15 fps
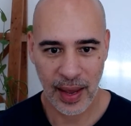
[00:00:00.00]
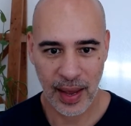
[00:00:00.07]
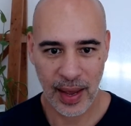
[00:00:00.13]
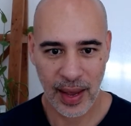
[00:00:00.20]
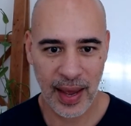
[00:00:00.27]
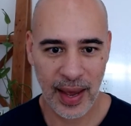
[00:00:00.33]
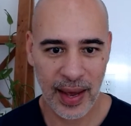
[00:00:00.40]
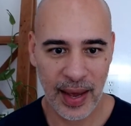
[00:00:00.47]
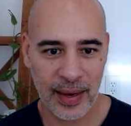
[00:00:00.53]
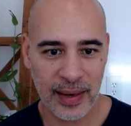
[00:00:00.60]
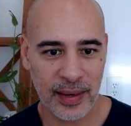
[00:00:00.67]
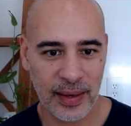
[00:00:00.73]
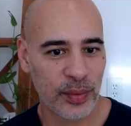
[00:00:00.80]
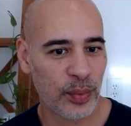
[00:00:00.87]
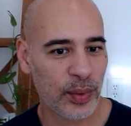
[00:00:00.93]

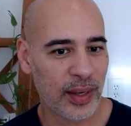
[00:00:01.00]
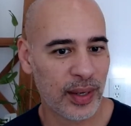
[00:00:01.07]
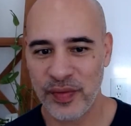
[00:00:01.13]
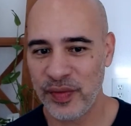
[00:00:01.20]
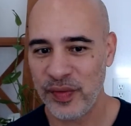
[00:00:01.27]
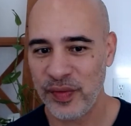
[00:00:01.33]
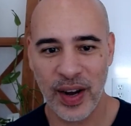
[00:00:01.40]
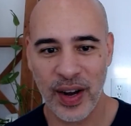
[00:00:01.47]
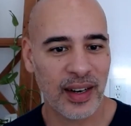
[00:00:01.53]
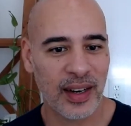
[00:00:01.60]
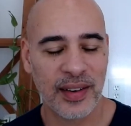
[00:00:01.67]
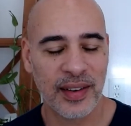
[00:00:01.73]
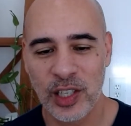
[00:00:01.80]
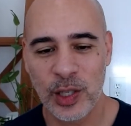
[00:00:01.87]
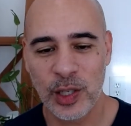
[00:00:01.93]
And we find
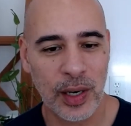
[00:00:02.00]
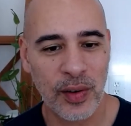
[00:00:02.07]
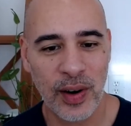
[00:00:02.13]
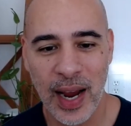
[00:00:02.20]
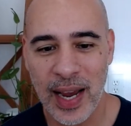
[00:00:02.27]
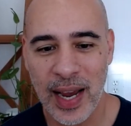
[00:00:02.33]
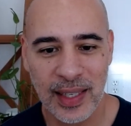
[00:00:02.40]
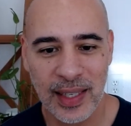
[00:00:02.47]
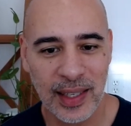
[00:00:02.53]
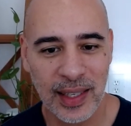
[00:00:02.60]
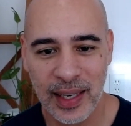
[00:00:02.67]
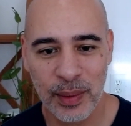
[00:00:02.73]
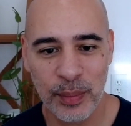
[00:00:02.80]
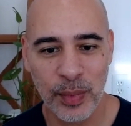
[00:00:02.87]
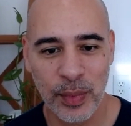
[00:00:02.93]
ourselves
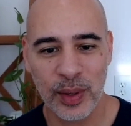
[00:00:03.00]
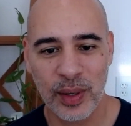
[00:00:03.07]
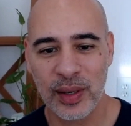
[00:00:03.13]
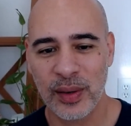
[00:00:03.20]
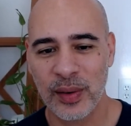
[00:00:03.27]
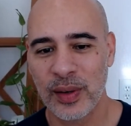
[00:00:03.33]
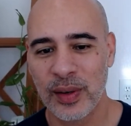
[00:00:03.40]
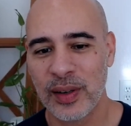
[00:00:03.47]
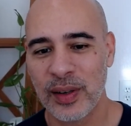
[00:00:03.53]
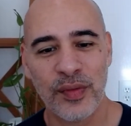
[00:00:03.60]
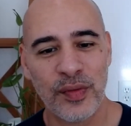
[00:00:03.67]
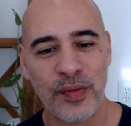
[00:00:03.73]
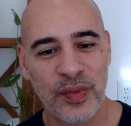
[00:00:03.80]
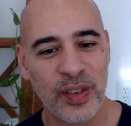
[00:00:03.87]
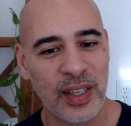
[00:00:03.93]
procrastinating more or
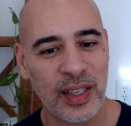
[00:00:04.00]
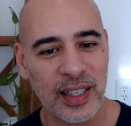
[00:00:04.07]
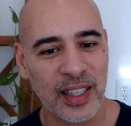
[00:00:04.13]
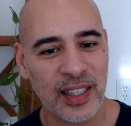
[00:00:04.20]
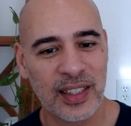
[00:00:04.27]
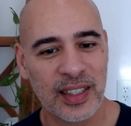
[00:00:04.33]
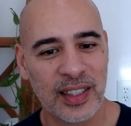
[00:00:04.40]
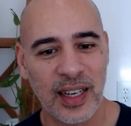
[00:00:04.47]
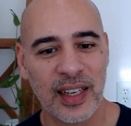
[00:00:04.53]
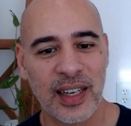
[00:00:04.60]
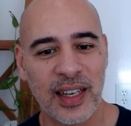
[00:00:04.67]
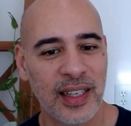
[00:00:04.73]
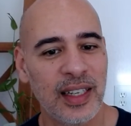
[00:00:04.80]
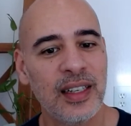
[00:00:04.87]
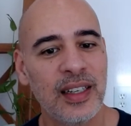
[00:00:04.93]
feeling stuck in
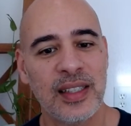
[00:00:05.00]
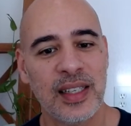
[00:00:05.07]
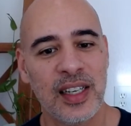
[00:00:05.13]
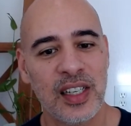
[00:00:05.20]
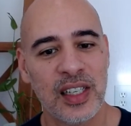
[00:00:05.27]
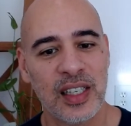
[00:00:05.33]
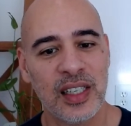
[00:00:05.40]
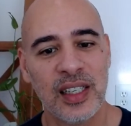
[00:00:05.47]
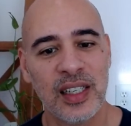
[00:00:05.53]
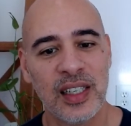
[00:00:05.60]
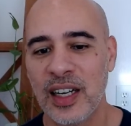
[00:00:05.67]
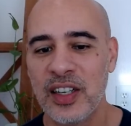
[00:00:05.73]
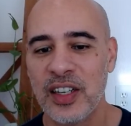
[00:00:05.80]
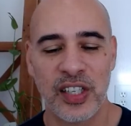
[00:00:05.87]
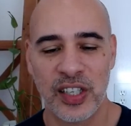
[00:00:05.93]
indecision,
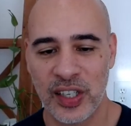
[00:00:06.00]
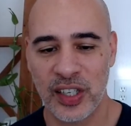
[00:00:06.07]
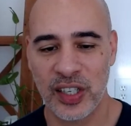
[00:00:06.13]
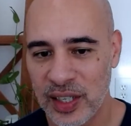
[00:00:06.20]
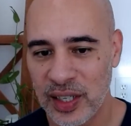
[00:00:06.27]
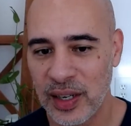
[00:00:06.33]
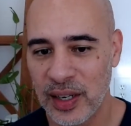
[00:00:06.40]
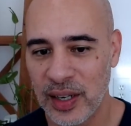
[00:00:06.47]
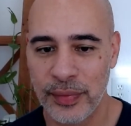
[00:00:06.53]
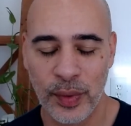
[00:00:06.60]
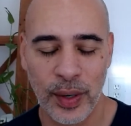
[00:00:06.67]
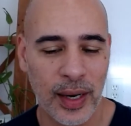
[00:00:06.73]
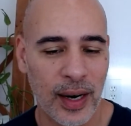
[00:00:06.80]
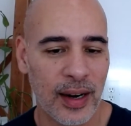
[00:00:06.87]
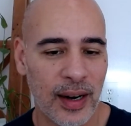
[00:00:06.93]
unsure of
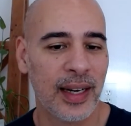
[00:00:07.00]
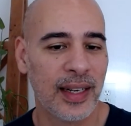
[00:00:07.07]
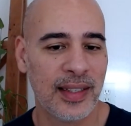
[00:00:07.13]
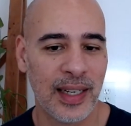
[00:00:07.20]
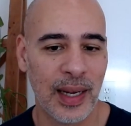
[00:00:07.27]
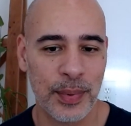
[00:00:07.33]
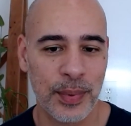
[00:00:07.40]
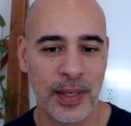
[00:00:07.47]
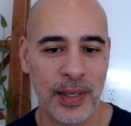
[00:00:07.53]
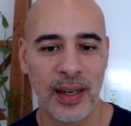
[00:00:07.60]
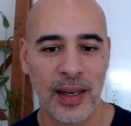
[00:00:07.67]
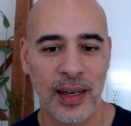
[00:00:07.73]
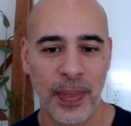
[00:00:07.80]
what our next steps are.